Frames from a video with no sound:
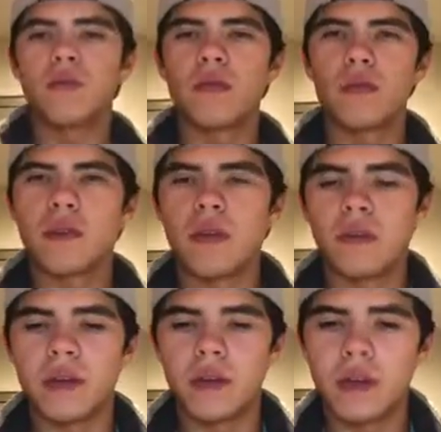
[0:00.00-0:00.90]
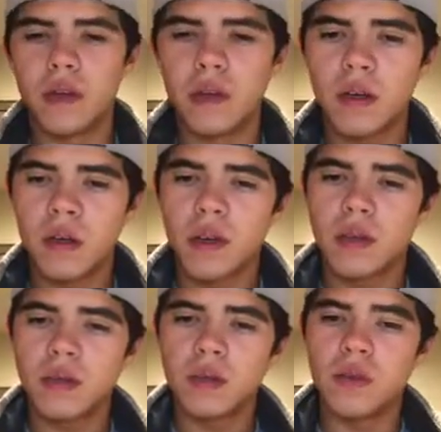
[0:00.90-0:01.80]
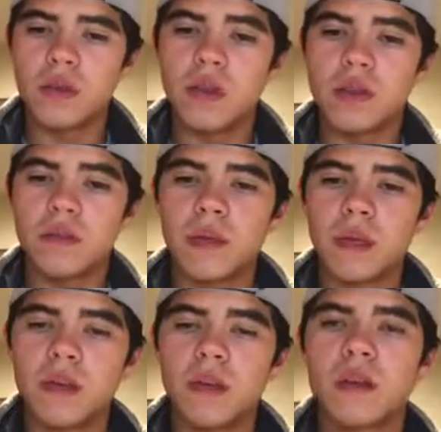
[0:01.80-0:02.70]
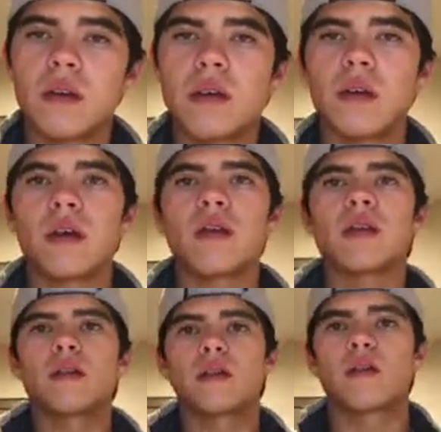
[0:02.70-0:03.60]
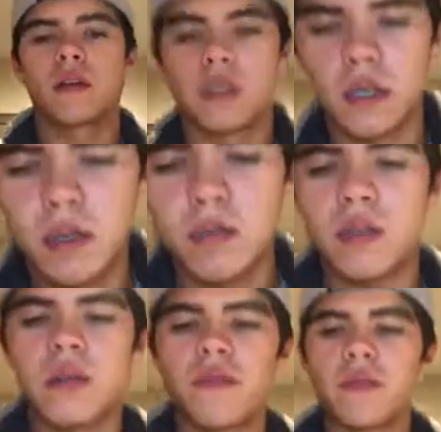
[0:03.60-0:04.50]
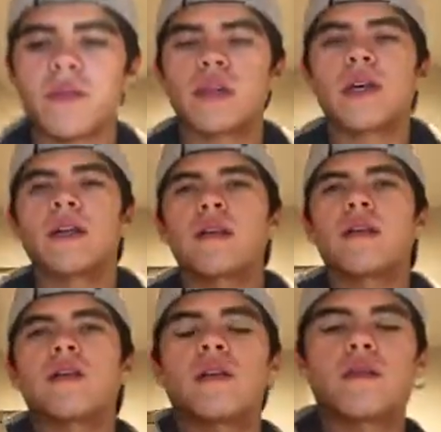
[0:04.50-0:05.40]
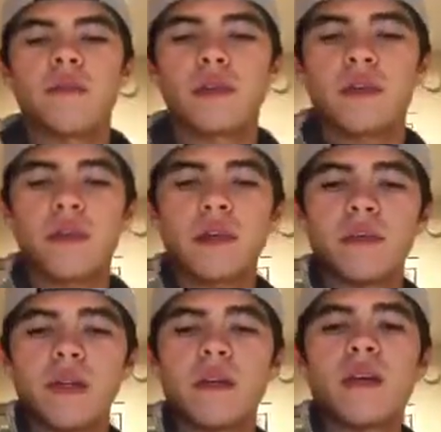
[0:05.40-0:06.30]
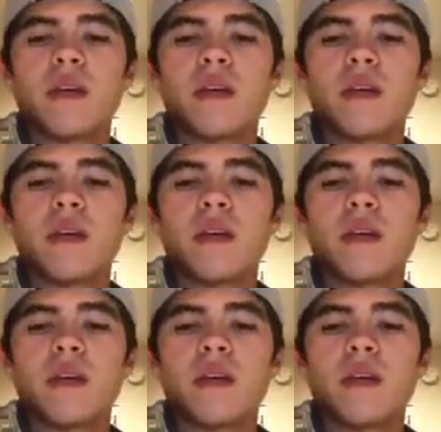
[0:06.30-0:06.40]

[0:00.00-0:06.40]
rule of 70 is used to estimate, and I thought the correct answer was infant mortality or infant development,